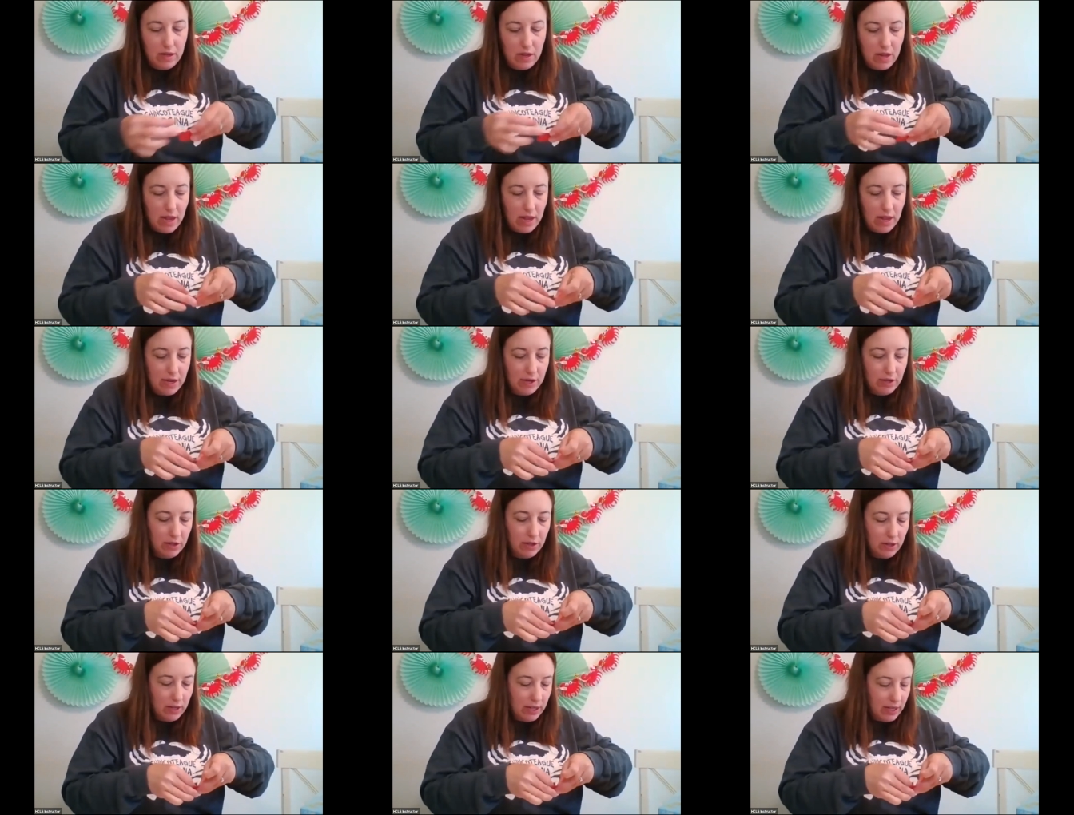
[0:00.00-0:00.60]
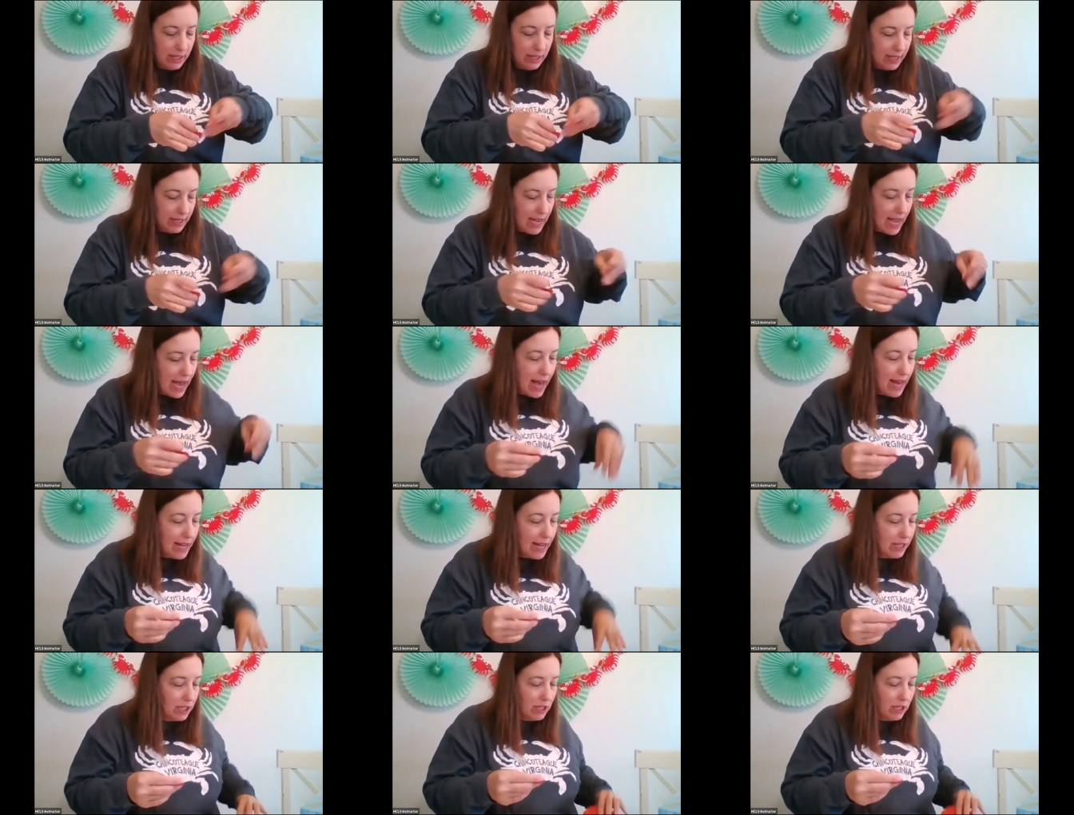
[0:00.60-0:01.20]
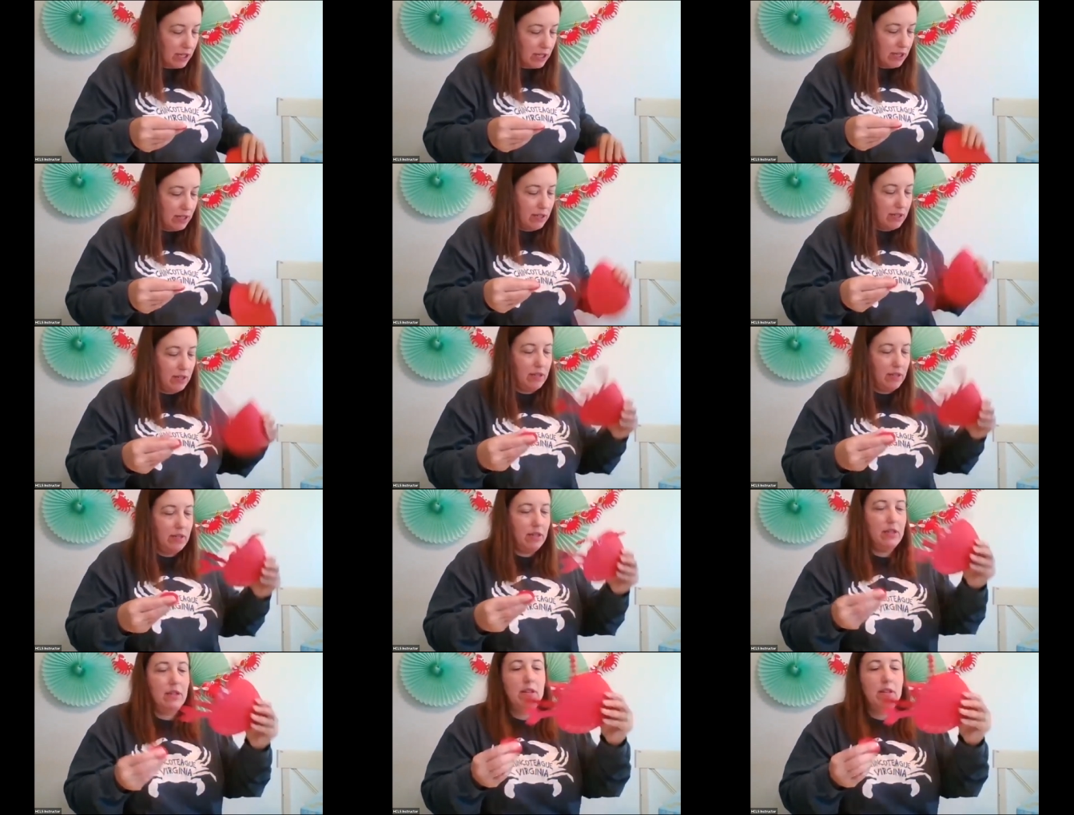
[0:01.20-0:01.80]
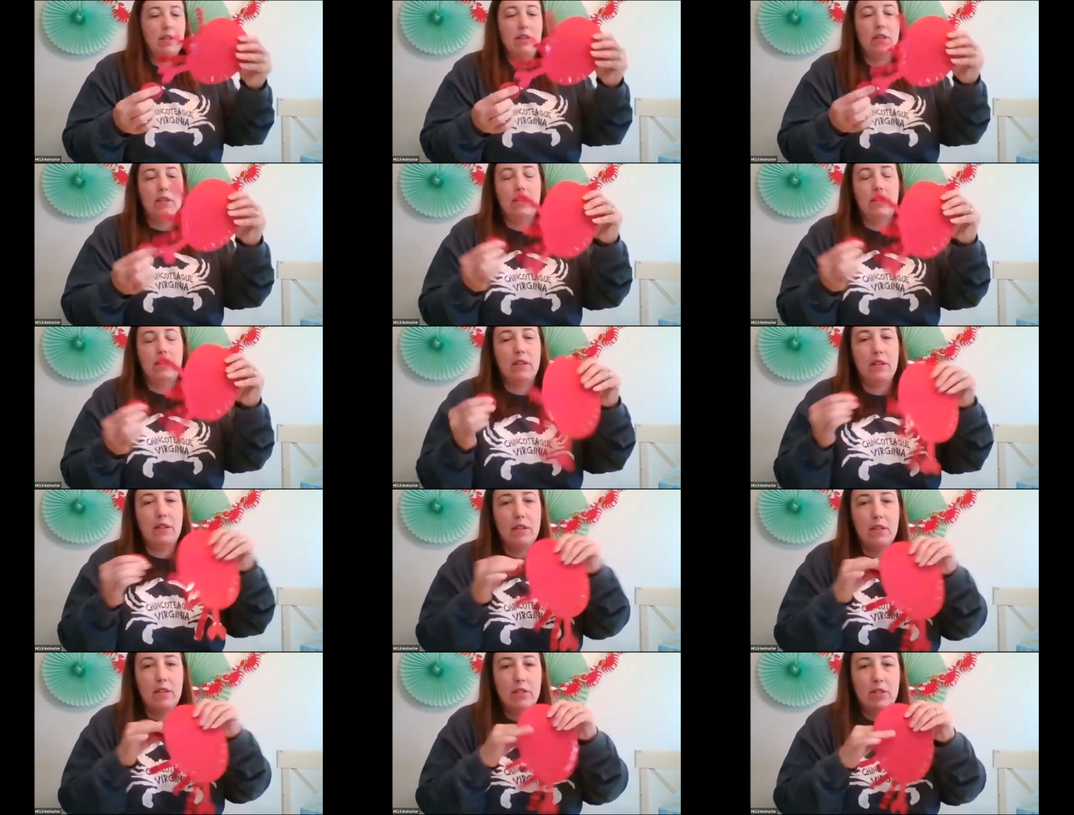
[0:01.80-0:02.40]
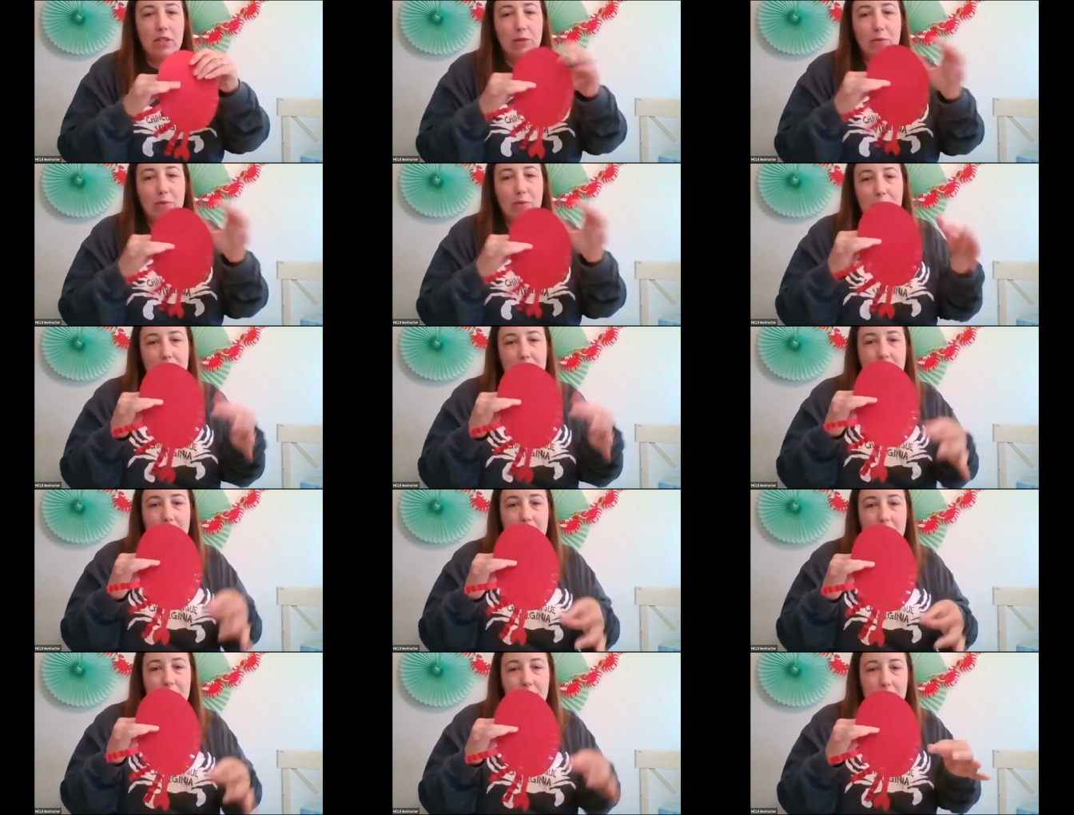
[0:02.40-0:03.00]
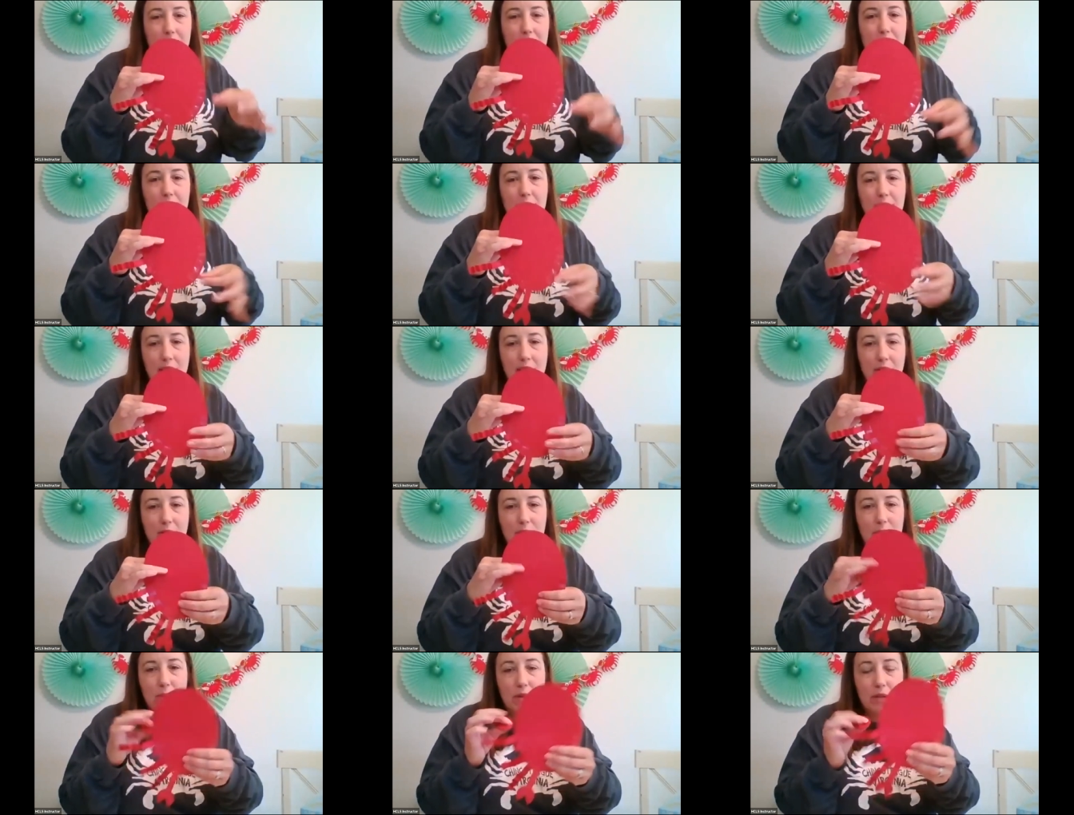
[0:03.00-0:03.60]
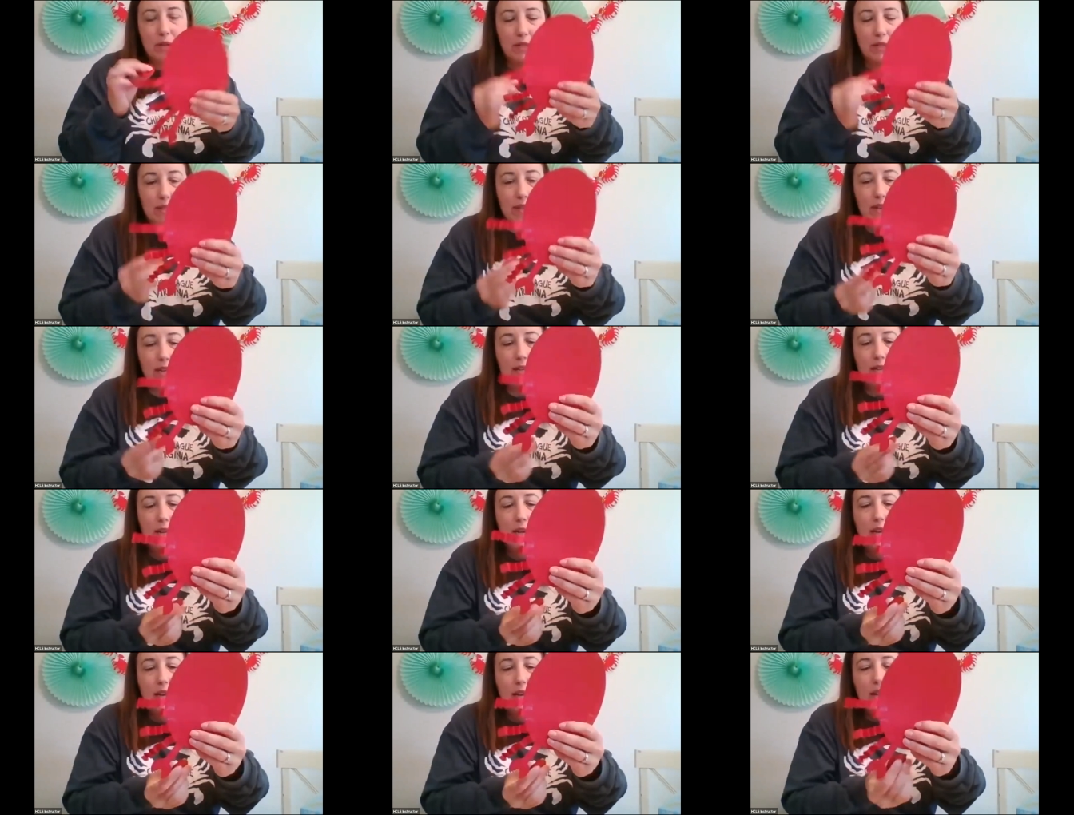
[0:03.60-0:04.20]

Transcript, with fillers: and you're gonna attach it, just pretend that this other one is done.